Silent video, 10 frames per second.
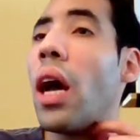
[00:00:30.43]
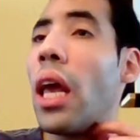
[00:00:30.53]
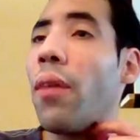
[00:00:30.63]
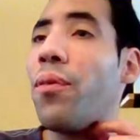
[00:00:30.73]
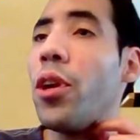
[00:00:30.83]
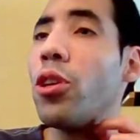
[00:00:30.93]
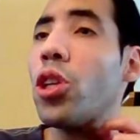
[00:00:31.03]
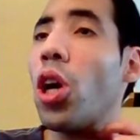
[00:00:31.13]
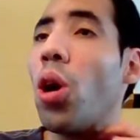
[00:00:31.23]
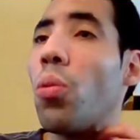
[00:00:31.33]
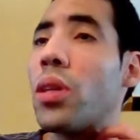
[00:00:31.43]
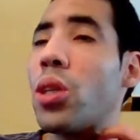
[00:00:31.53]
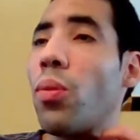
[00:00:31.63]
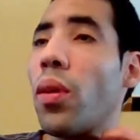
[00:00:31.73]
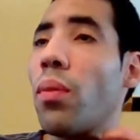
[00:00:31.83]
In future with
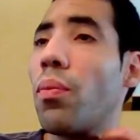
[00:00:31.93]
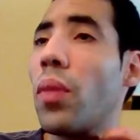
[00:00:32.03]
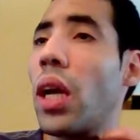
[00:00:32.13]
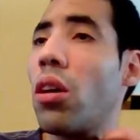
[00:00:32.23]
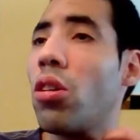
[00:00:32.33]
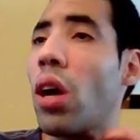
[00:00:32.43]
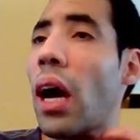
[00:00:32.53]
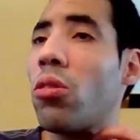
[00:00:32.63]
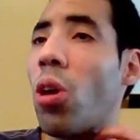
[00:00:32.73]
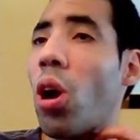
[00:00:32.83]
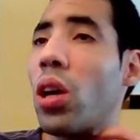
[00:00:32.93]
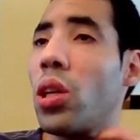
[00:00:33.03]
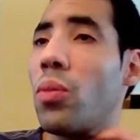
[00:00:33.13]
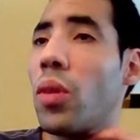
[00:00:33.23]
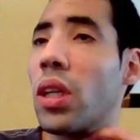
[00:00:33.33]
superhero
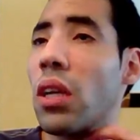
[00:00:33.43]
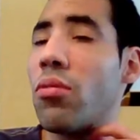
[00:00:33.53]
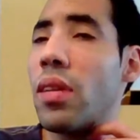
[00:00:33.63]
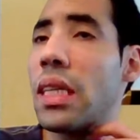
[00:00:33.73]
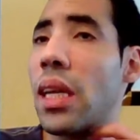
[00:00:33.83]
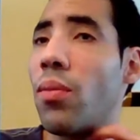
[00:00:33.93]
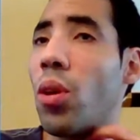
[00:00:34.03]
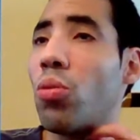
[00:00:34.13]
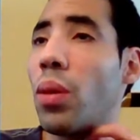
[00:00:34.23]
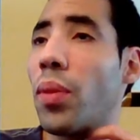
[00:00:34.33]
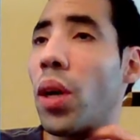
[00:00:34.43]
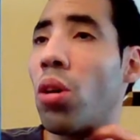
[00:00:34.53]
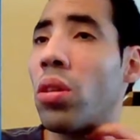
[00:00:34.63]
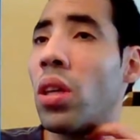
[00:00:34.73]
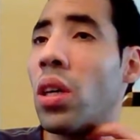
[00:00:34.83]
outlawed, you must reassemble,
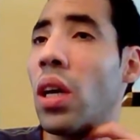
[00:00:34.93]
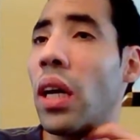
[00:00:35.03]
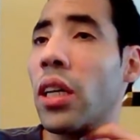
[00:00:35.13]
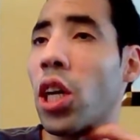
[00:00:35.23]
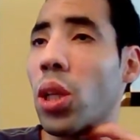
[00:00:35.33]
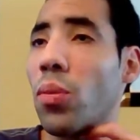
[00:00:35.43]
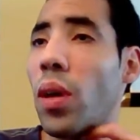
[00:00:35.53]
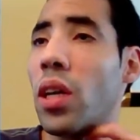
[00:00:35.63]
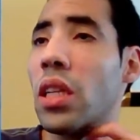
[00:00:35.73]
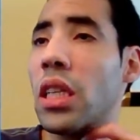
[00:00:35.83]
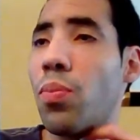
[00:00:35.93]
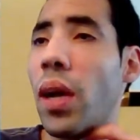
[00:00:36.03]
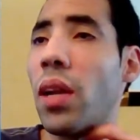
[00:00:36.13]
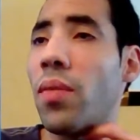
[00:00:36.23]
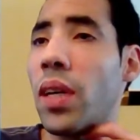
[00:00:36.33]
rebuild, and customize the
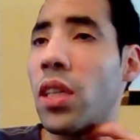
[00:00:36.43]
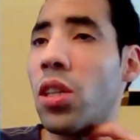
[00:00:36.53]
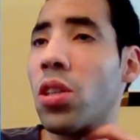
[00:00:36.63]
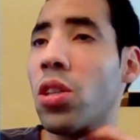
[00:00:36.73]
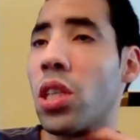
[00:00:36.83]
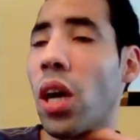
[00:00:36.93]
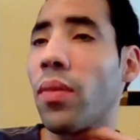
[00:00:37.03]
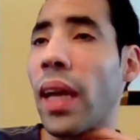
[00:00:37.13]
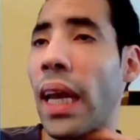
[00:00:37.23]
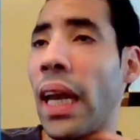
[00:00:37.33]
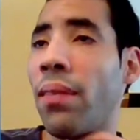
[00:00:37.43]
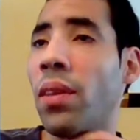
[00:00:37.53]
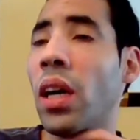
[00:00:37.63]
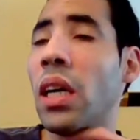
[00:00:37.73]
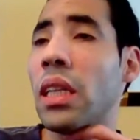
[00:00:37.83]
span Avengers to stop
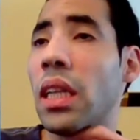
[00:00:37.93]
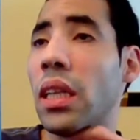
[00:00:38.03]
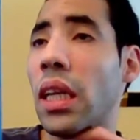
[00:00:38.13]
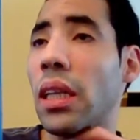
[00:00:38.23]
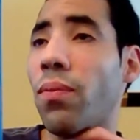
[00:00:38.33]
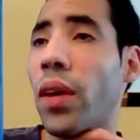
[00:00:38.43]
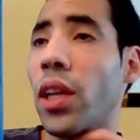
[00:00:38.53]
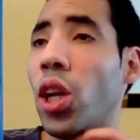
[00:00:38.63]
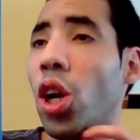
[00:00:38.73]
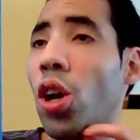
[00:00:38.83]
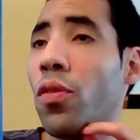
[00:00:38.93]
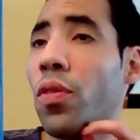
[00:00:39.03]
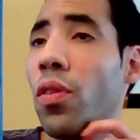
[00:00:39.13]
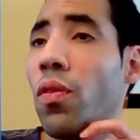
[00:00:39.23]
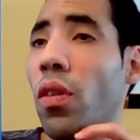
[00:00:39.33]
aim, then defend the
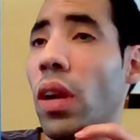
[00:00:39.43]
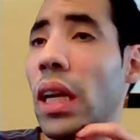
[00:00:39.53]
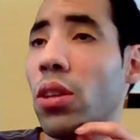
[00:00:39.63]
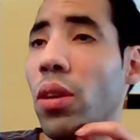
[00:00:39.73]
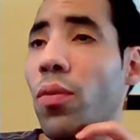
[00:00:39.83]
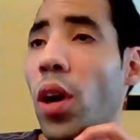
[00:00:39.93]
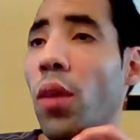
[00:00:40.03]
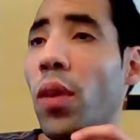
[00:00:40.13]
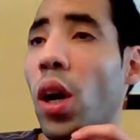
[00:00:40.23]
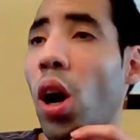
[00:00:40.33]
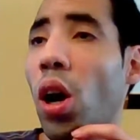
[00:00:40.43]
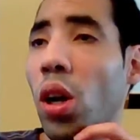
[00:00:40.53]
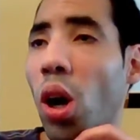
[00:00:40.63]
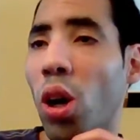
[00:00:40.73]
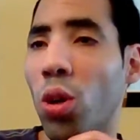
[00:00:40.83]
Earth for escalating fire
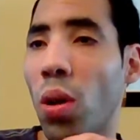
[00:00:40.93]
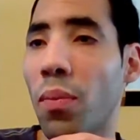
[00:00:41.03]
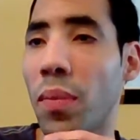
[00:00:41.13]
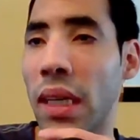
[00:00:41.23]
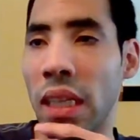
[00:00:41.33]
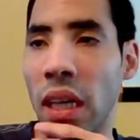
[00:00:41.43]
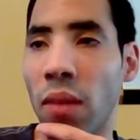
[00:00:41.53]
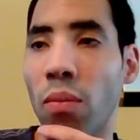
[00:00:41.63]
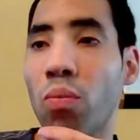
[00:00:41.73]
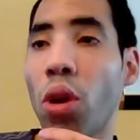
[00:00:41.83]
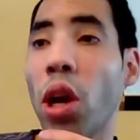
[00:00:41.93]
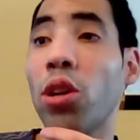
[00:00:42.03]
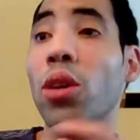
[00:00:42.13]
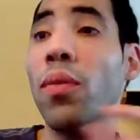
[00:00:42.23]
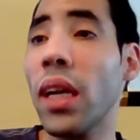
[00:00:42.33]
on an ongoing basis. Yep. Play
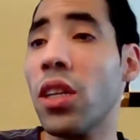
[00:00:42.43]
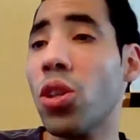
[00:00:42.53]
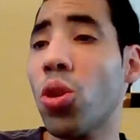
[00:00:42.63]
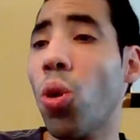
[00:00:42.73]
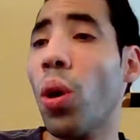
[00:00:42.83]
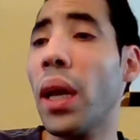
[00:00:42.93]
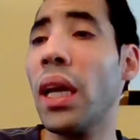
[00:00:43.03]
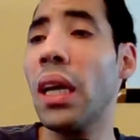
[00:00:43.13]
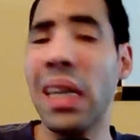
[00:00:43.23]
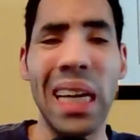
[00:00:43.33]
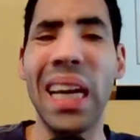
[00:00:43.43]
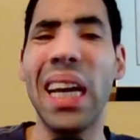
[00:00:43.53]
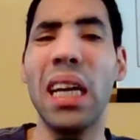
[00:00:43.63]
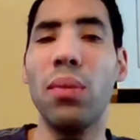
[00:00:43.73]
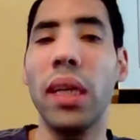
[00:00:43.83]
with the Avengers story,
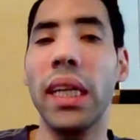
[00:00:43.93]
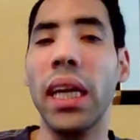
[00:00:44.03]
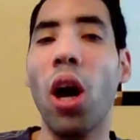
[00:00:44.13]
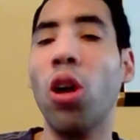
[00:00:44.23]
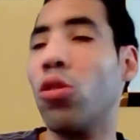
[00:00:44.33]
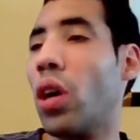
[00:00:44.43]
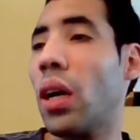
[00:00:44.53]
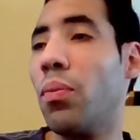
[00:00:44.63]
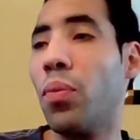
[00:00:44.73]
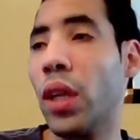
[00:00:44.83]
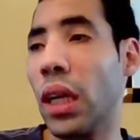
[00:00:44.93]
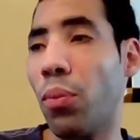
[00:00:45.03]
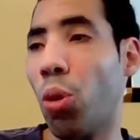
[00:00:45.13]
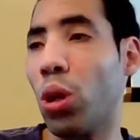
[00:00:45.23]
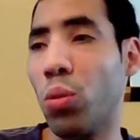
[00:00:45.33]
and made the online video
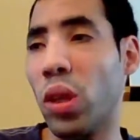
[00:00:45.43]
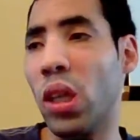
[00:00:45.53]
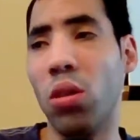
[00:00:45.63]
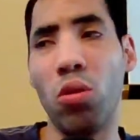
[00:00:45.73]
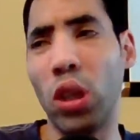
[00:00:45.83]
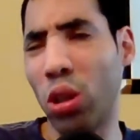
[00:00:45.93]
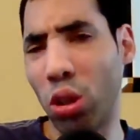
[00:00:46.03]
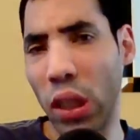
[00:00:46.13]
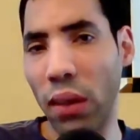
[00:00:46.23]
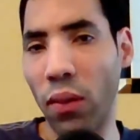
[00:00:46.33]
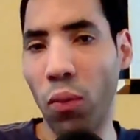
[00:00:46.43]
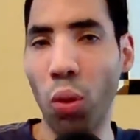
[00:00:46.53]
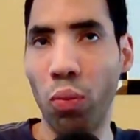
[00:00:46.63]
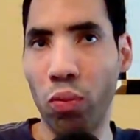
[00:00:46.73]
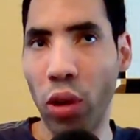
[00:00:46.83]
reporter with, with a team of
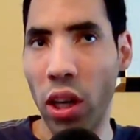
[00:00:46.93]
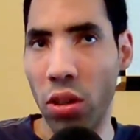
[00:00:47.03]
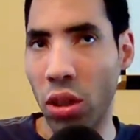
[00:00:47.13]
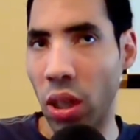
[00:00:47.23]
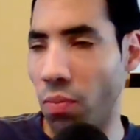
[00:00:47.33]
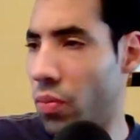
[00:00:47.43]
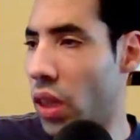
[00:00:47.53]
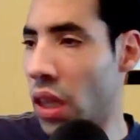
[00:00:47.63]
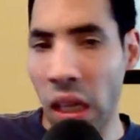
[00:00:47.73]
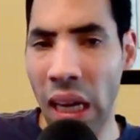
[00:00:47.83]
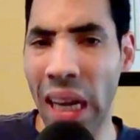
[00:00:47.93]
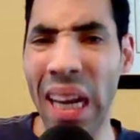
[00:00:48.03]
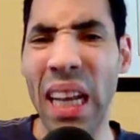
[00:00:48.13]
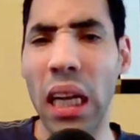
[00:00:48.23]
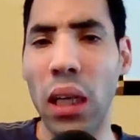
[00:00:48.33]
four players. Yep.
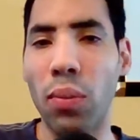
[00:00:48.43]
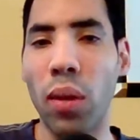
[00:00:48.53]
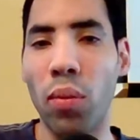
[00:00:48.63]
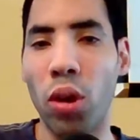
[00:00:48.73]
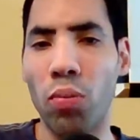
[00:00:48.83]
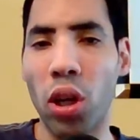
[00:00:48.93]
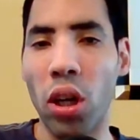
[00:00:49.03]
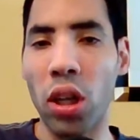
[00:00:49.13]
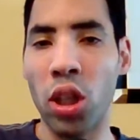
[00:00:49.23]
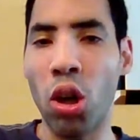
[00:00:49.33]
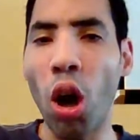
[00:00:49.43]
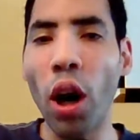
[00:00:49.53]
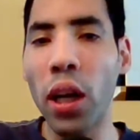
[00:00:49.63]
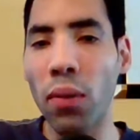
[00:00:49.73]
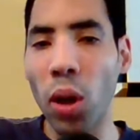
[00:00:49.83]
And at the video partner. So,
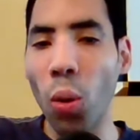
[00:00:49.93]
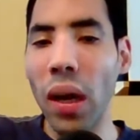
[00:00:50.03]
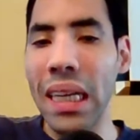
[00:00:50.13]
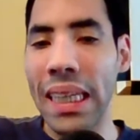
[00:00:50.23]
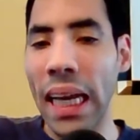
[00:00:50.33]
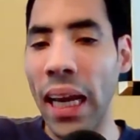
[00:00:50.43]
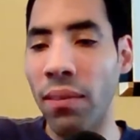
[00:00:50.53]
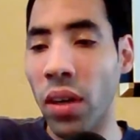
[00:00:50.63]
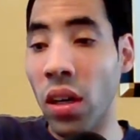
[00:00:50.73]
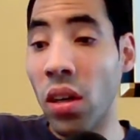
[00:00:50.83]
oh, not look to this game.